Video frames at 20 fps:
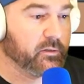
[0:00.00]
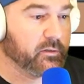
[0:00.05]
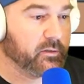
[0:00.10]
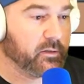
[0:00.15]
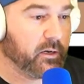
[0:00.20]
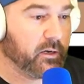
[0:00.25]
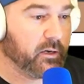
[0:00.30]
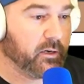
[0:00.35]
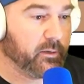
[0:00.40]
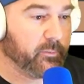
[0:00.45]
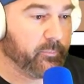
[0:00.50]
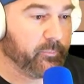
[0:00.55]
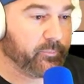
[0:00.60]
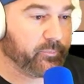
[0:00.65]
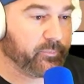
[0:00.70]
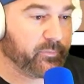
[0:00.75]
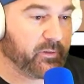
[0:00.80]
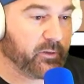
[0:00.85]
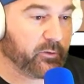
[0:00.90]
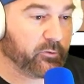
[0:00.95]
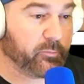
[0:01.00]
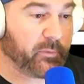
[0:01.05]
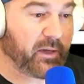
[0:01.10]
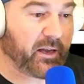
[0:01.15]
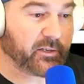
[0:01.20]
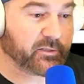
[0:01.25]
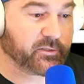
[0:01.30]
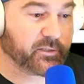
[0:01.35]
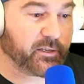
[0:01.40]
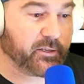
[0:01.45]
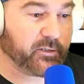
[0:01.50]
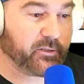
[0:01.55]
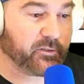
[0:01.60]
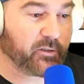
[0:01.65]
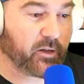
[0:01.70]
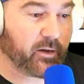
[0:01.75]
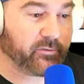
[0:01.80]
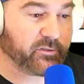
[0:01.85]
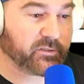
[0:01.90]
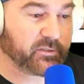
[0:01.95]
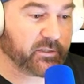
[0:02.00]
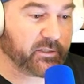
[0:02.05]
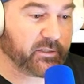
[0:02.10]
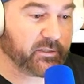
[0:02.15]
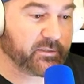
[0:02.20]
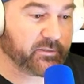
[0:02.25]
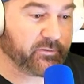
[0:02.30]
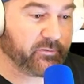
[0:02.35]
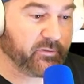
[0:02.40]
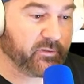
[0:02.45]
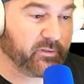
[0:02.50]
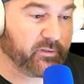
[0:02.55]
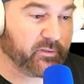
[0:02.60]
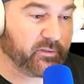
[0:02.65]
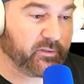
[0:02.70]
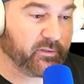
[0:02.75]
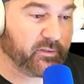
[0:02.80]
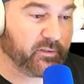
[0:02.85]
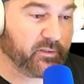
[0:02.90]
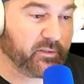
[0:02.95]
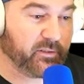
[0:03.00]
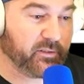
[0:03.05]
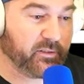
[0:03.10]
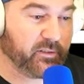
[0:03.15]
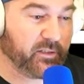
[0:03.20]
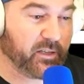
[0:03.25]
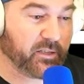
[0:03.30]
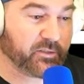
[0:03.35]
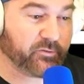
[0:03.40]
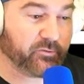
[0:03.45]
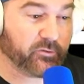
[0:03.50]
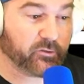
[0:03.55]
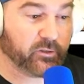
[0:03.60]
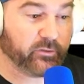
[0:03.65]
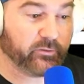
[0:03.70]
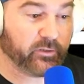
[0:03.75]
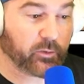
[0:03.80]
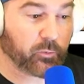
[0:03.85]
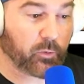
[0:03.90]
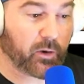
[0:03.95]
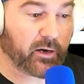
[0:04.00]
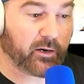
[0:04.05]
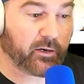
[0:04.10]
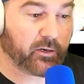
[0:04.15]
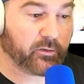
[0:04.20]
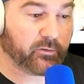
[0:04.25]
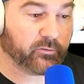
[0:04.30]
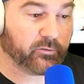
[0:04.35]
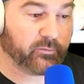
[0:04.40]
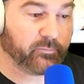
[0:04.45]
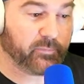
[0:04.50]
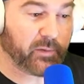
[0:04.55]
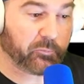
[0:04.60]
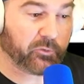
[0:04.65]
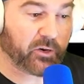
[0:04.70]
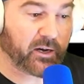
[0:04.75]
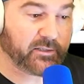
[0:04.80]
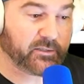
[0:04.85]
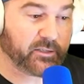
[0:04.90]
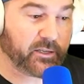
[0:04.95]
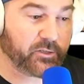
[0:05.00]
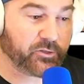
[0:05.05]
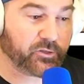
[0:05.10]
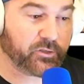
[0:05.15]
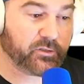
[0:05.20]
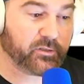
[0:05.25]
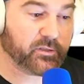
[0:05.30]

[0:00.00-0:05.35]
The chromatic scale obviously doesn't really require memorization.